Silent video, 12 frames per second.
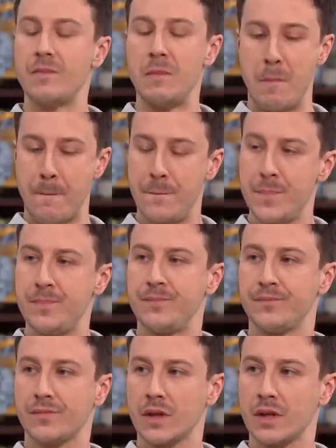and sort of that
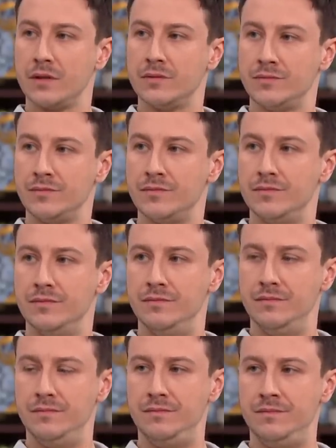interaction with people
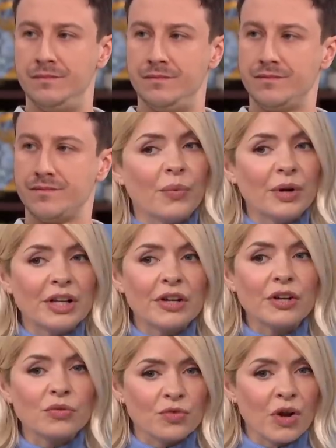again. So we
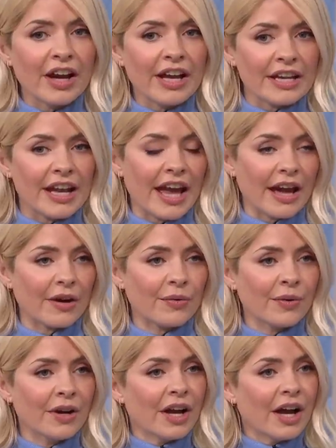look at Ryan
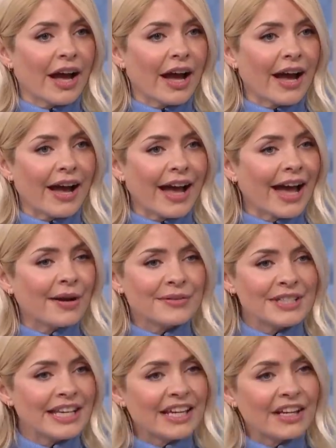now.
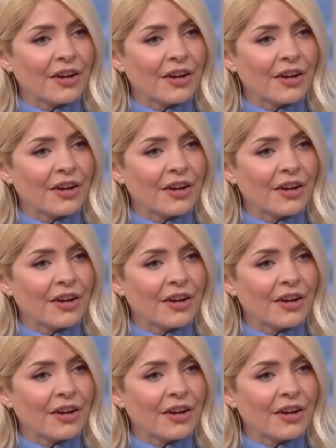How's he